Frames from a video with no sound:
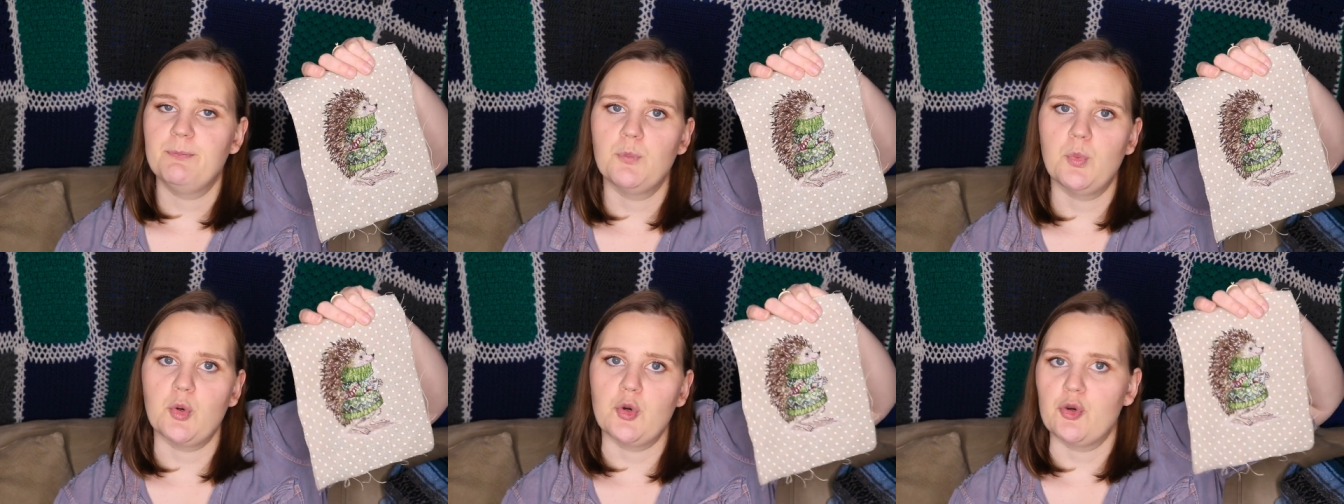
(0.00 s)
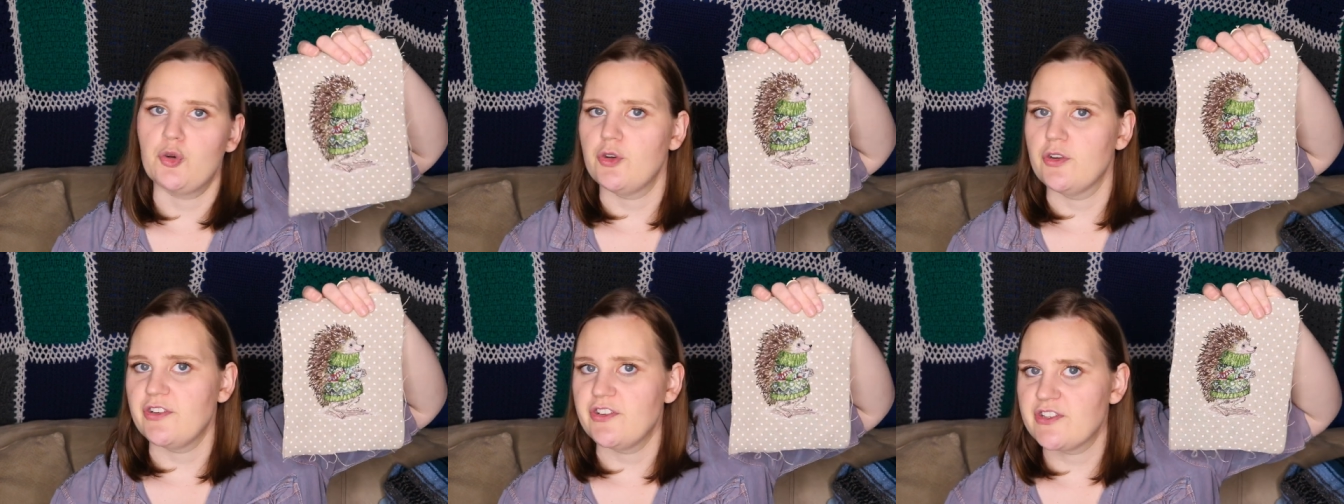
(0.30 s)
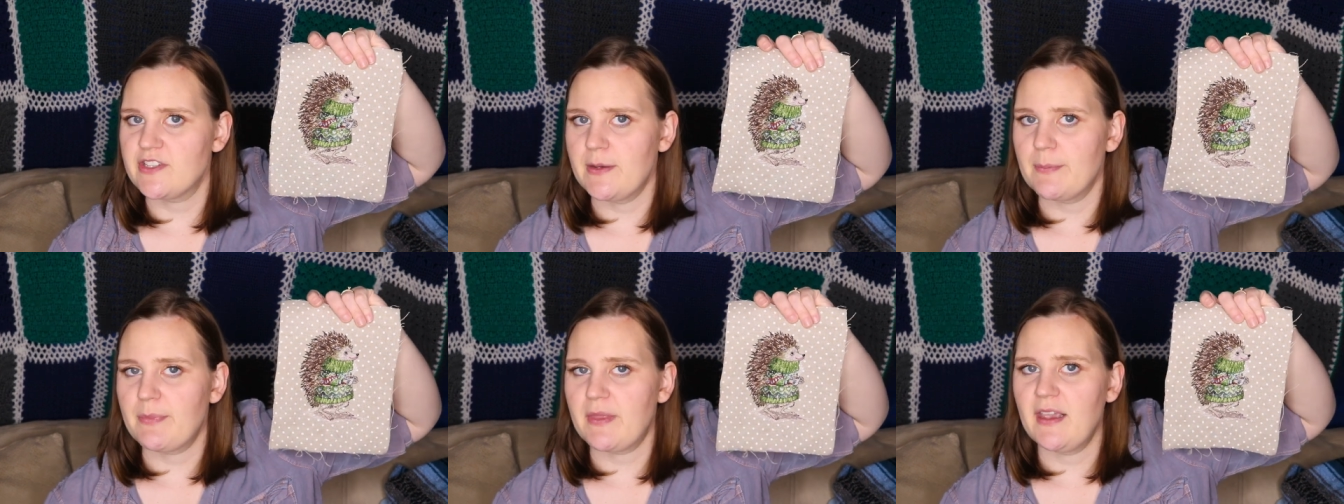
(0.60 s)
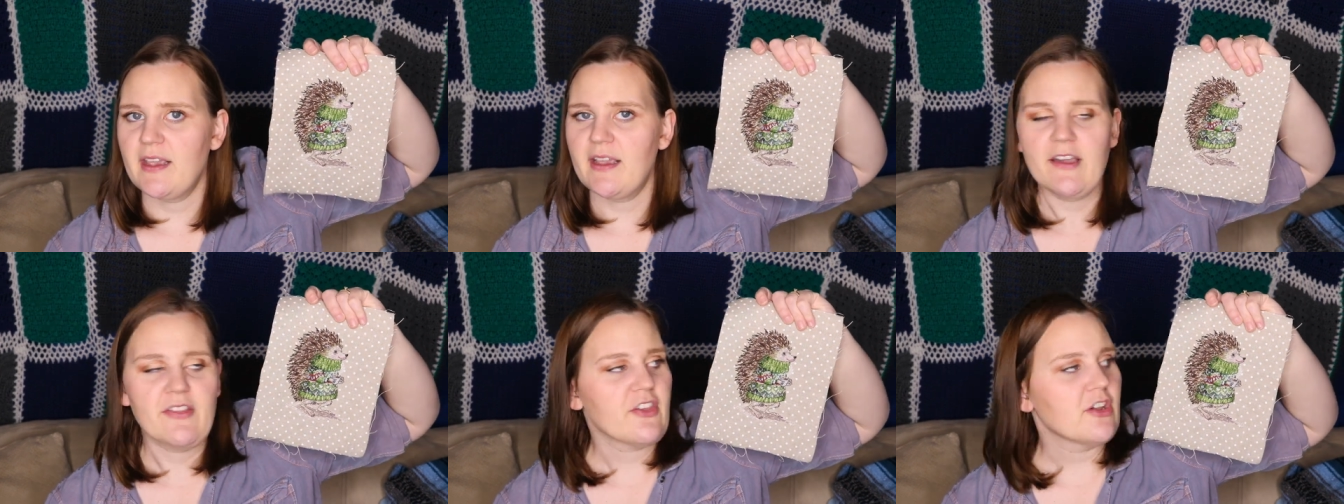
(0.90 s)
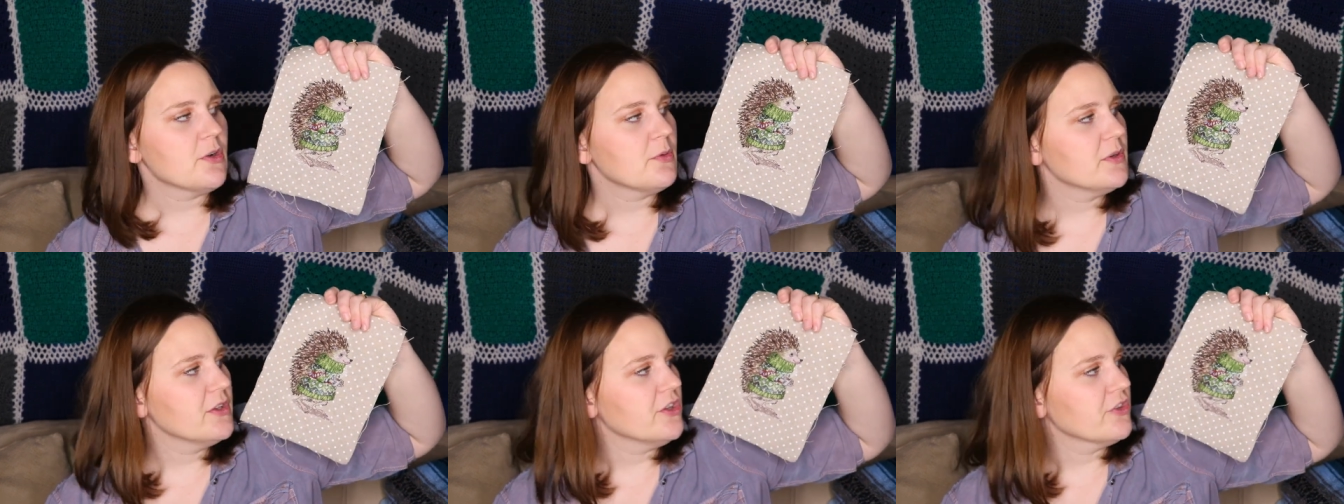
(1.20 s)
border or something. I
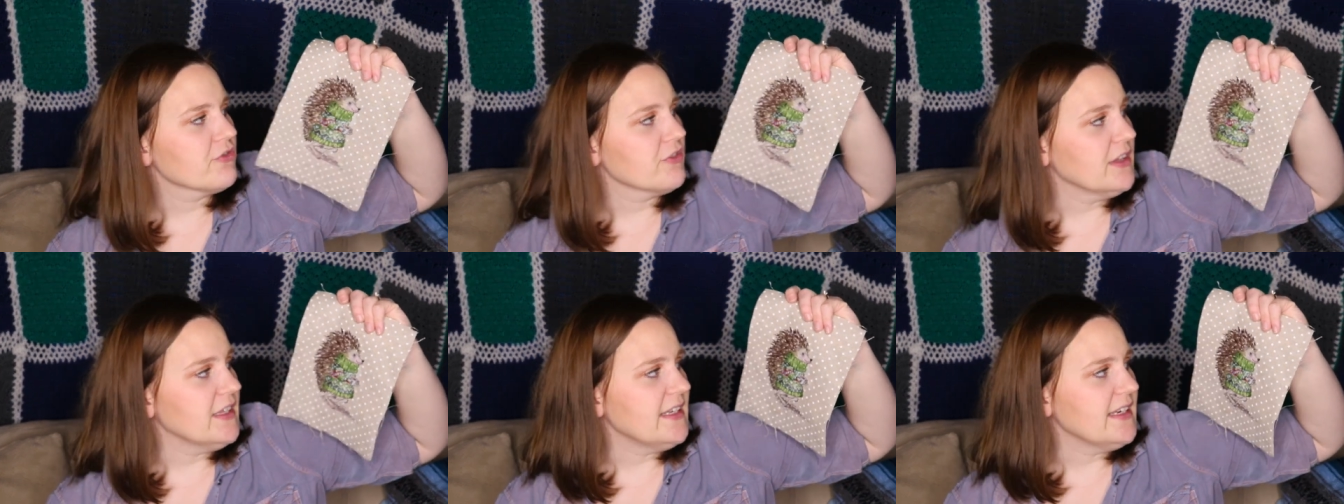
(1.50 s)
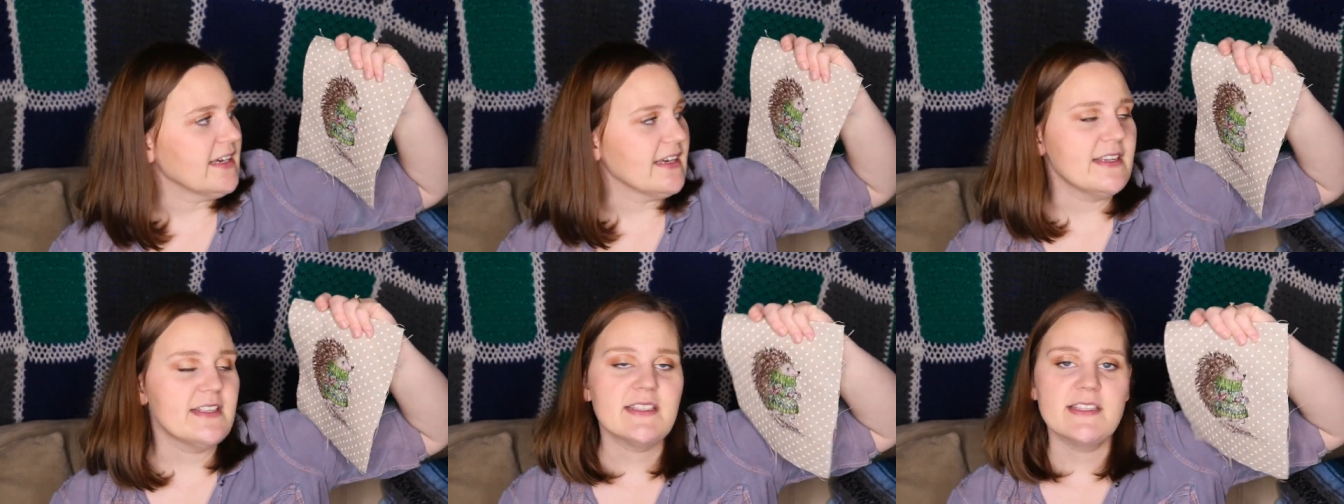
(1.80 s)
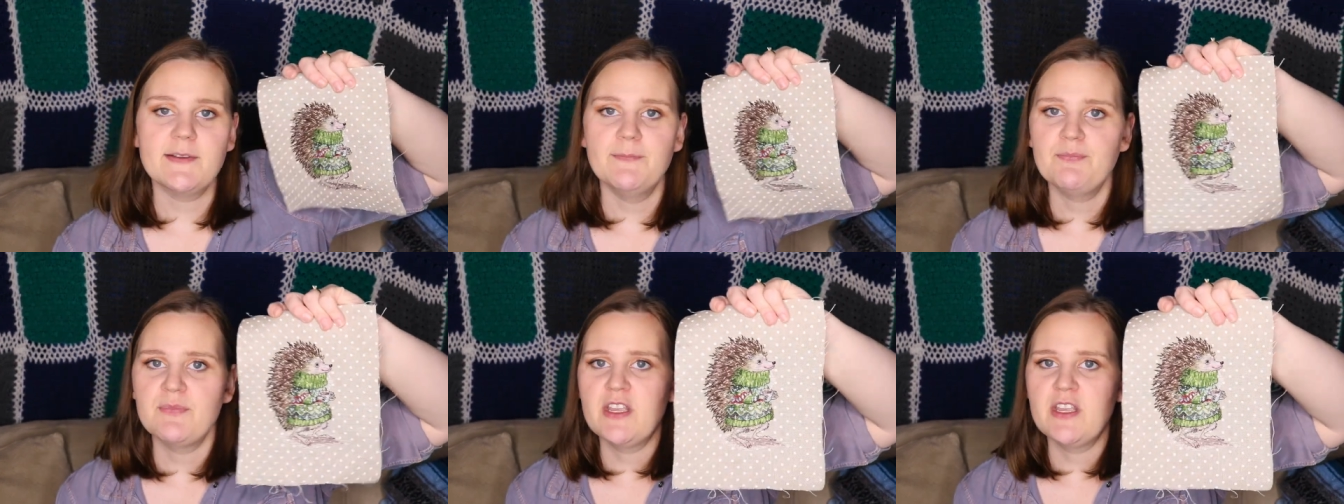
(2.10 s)
thought it would look really nice.